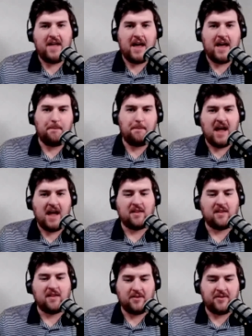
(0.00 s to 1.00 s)
that
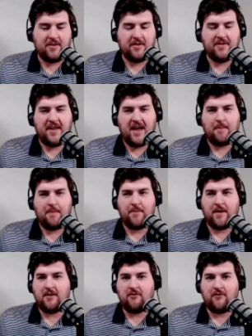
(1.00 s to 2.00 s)
balance, Zep,
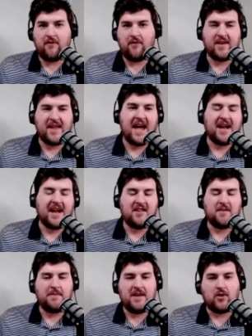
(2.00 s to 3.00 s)
of, okay, I need
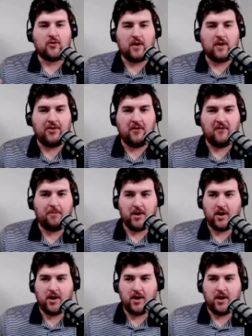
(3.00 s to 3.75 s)
to be aggressive, but